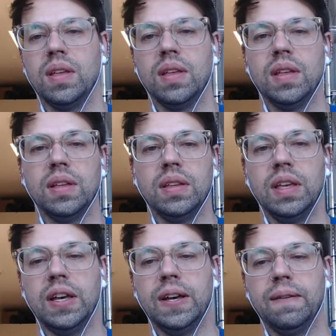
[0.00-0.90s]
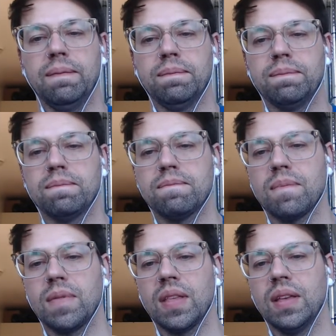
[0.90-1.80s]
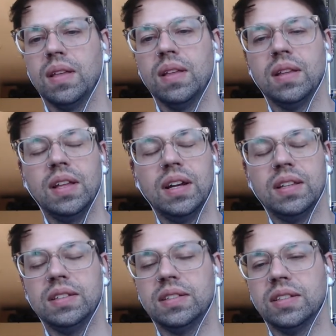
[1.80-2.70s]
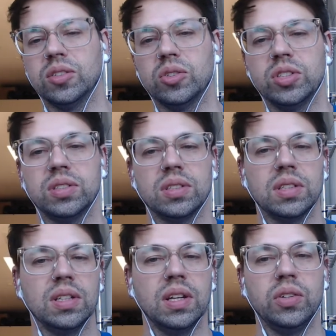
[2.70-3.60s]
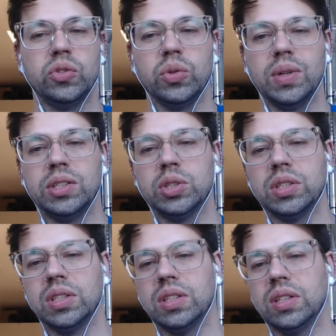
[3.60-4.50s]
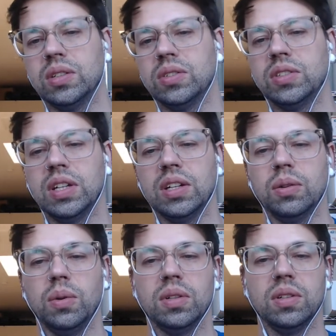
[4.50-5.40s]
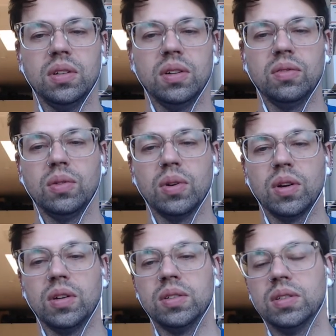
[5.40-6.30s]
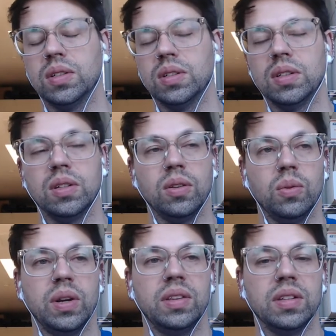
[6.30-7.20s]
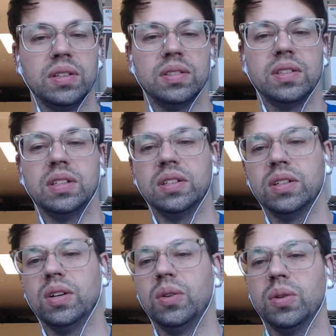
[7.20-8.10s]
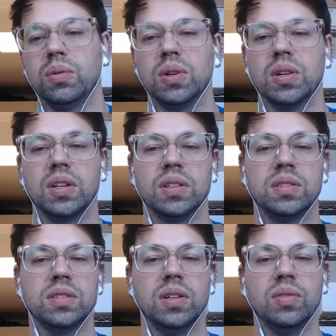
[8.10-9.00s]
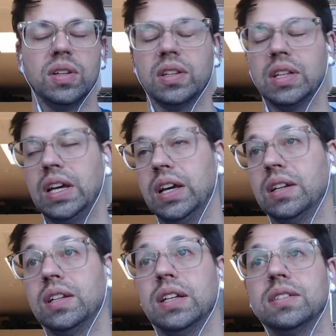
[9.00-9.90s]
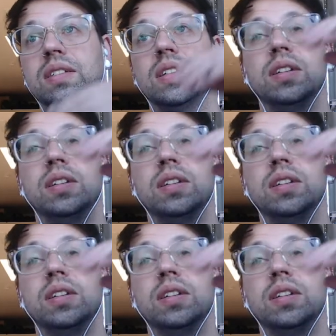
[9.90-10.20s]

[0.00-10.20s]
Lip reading: yeah, a lot of these things are just intuition and understanding what to look for and the way things need to go and work and stuff like that. And that's it